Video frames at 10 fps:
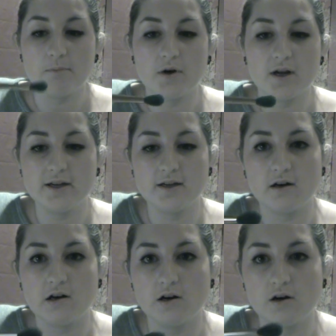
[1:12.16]
But I
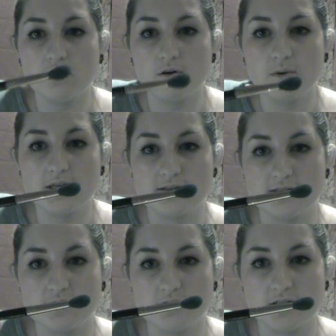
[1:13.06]

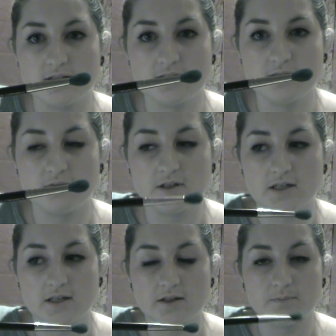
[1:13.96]
always use it
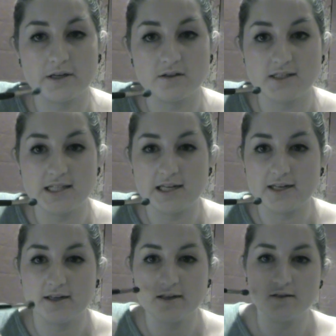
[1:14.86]
for my concealer.